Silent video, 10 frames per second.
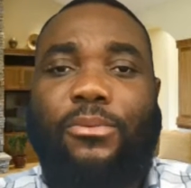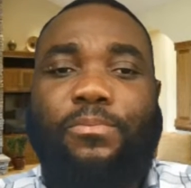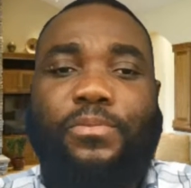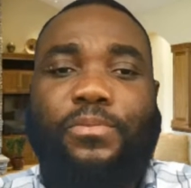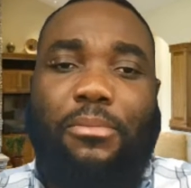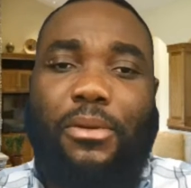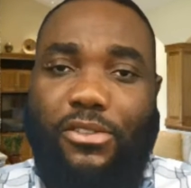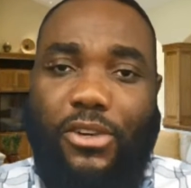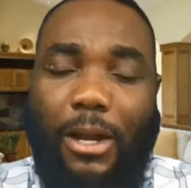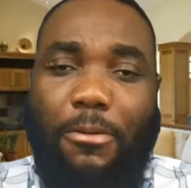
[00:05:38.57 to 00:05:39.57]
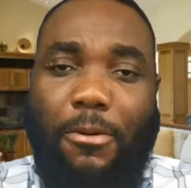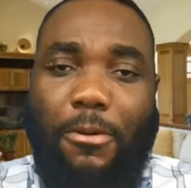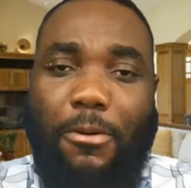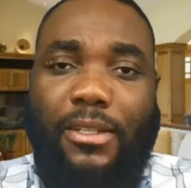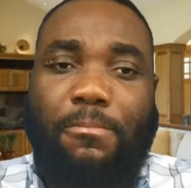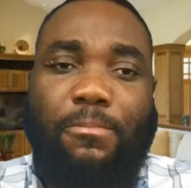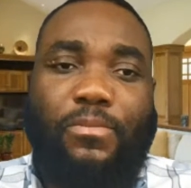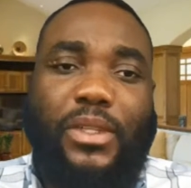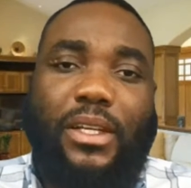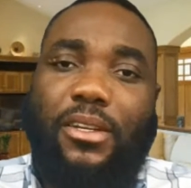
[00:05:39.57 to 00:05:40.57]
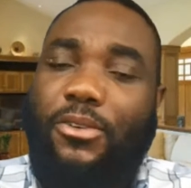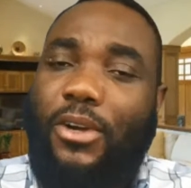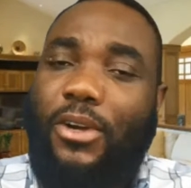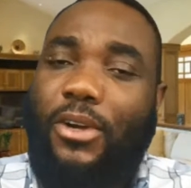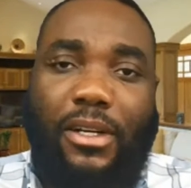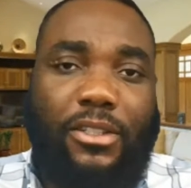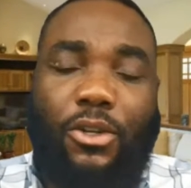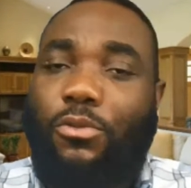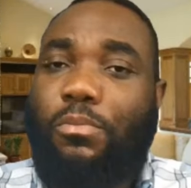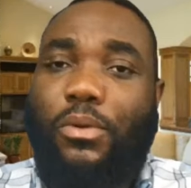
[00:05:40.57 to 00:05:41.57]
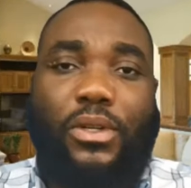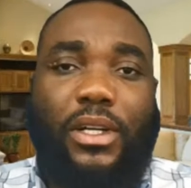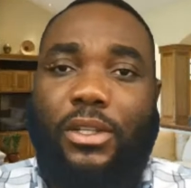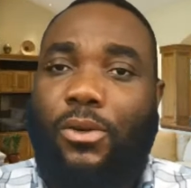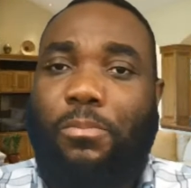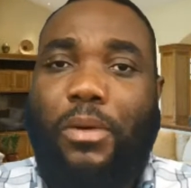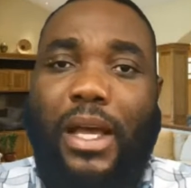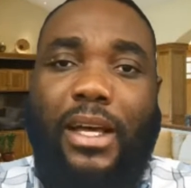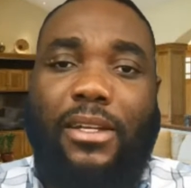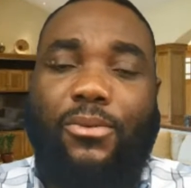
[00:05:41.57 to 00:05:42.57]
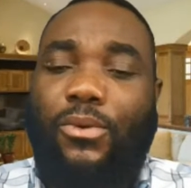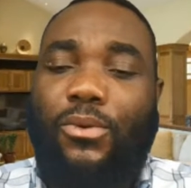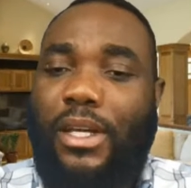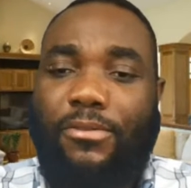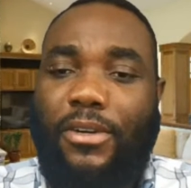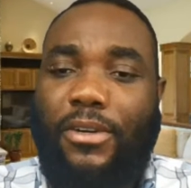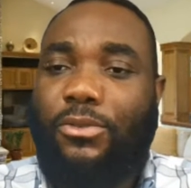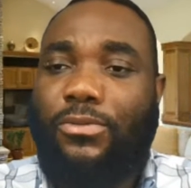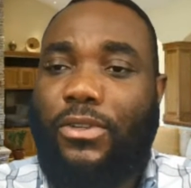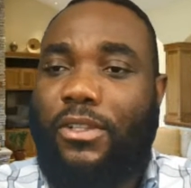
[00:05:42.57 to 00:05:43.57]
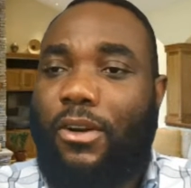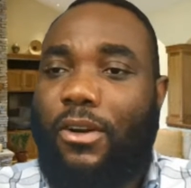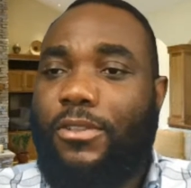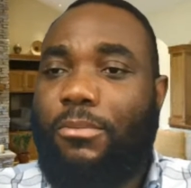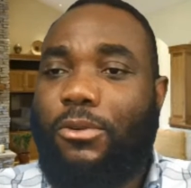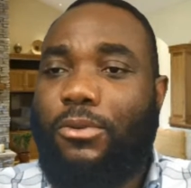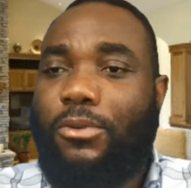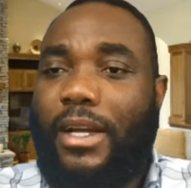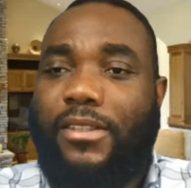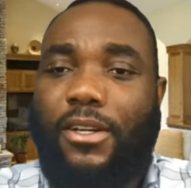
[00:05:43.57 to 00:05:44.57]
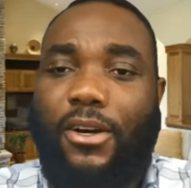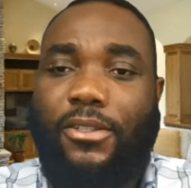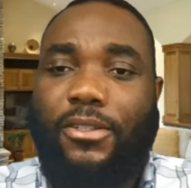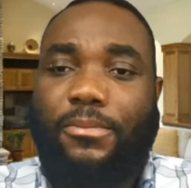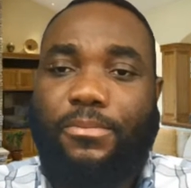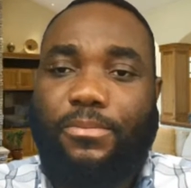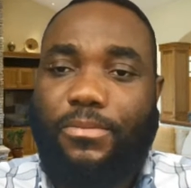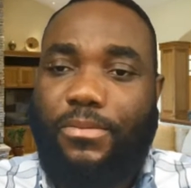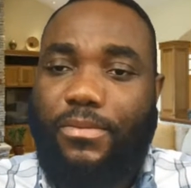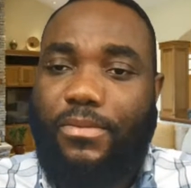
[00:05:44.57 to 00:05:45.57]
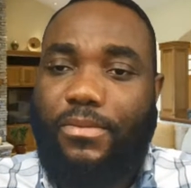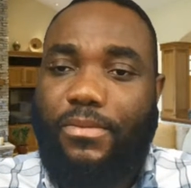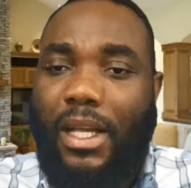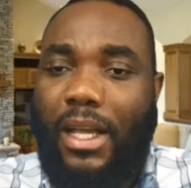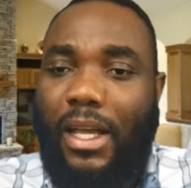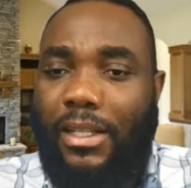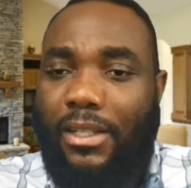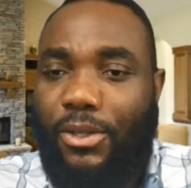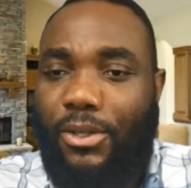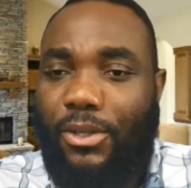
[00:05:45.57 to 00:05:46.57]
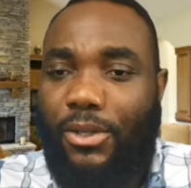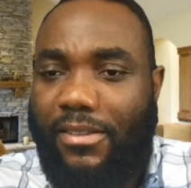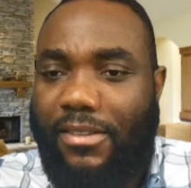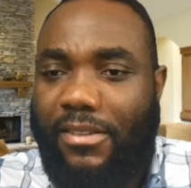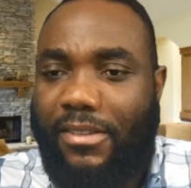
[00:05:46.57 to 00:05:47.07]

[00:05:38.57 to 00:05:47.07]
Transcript: Please grab a pen, grab a notebook, a notepad, whatever you feel comfortable writing on. And okay, yes.